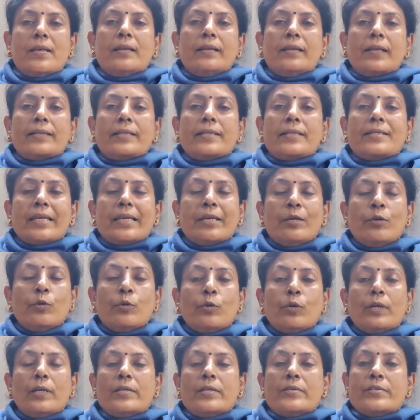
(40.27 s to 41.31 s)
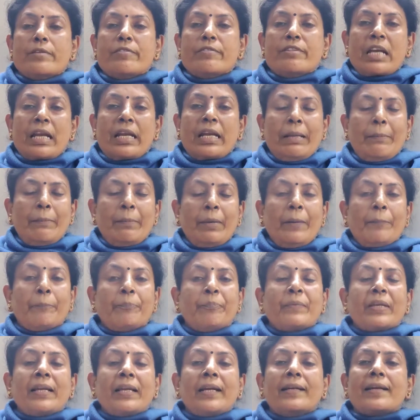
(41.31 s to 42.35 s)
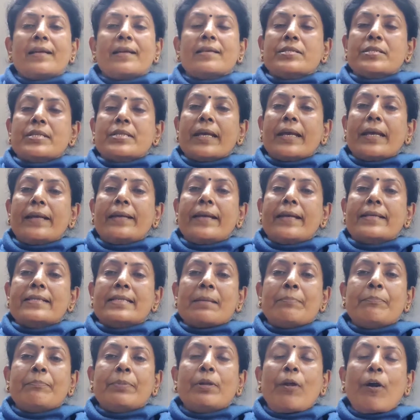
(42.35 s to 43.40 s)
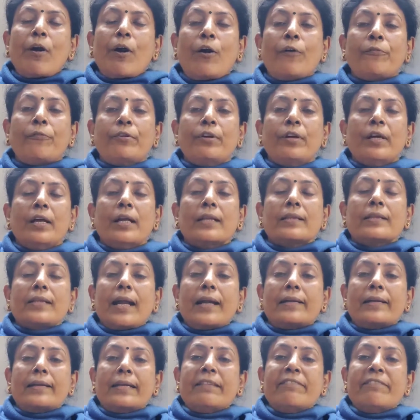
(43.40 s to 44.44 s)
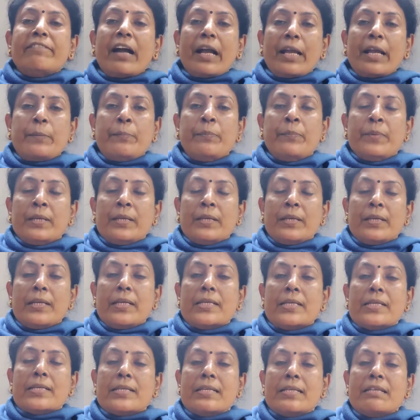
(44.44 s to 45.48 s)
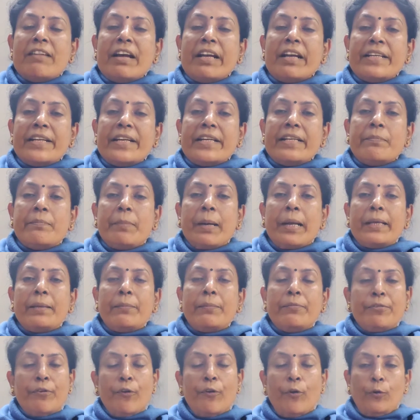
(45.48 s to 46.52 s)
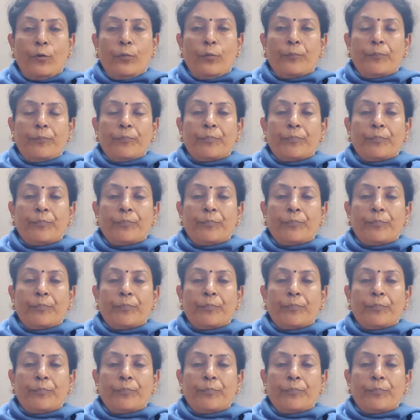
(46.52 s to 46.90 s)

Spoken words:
That is Euclid's division lemma. Let us take an example of 35 is divided by 4.